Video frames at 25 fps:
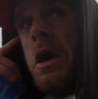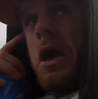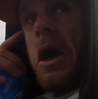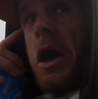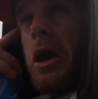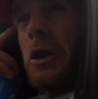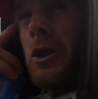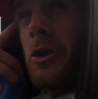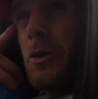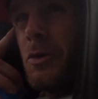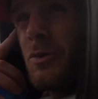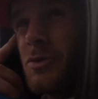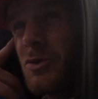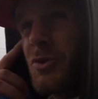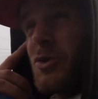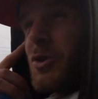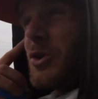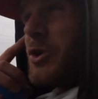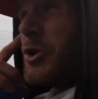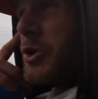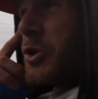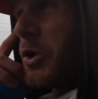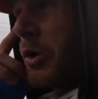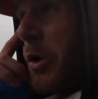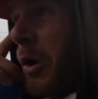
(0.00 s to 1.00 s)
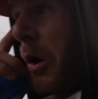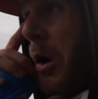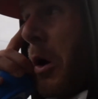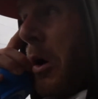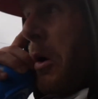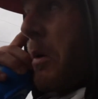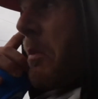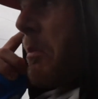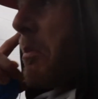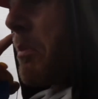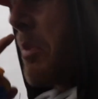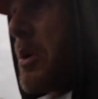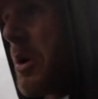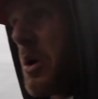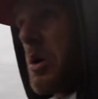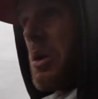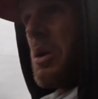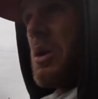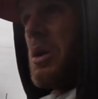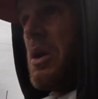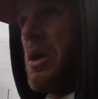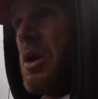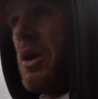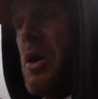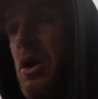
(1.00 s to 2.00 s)
I know it was quite short, but
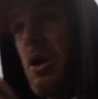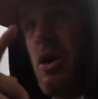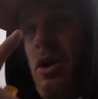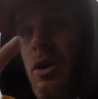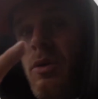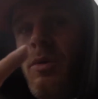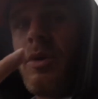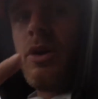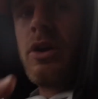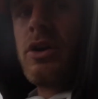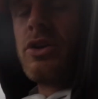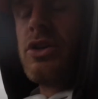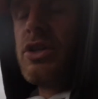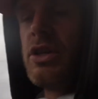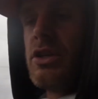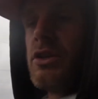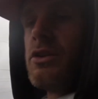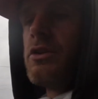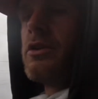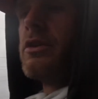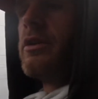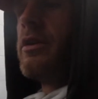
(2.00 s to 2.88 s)
we got shit done